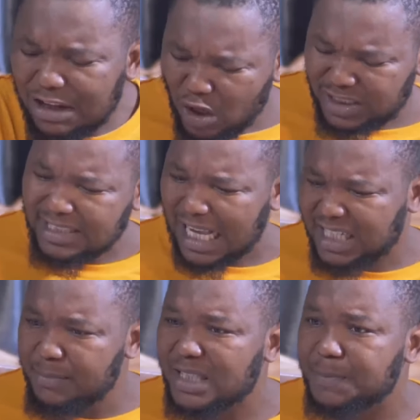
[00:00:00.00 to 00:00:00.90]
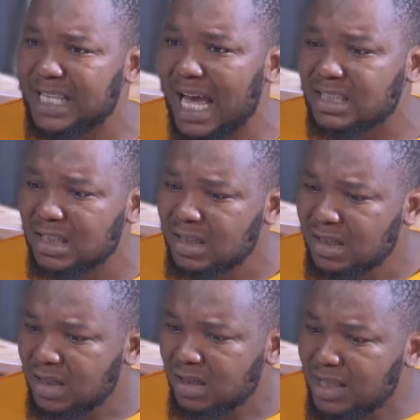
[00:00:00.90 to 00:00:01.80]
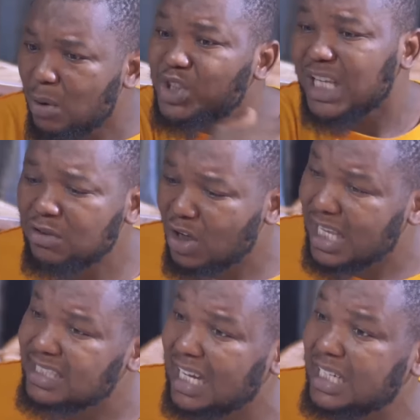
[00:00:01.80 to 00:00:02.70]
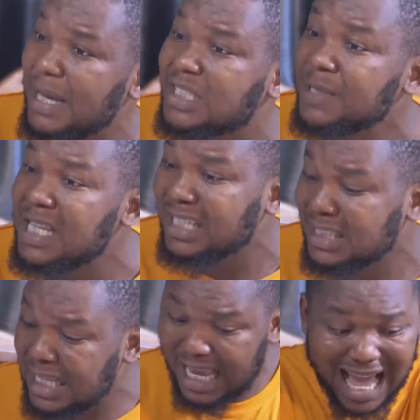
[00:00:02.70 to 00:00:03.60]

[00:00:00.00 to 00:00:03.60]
kind of nonsense agreement be that? Now, which kind of nonsense agreement be that?